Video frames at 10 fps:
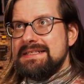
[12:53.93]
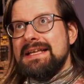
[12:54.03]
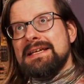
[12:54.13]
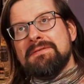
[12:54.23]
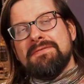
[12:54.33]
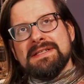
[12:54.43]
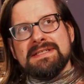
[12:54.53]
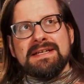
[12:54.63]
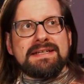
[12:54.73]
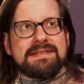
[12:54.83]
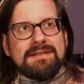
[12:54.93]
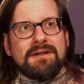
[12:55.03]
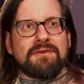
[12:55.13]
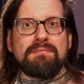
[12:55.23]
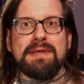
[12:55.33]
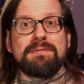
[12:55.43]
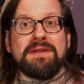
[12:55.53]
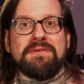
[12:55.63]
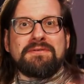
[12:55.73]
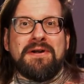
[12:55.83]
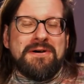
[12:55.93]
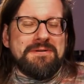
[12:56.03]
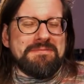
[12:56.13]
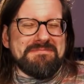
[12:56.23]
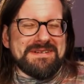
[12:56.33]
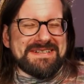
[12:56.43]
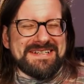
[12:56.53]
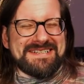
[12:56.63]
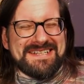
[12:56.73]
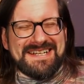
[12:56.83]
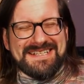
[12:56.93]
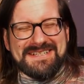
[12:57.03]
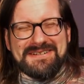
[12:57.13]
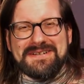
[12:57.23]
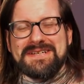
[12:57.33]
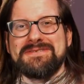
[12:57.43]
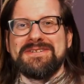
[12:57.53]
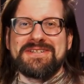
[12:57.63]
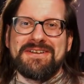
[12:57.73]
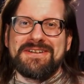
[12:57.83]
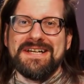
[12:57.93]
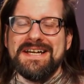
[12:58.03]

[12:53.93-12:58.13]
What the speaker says: like, it feels like a lot of people in the room are suddenly talking to each other.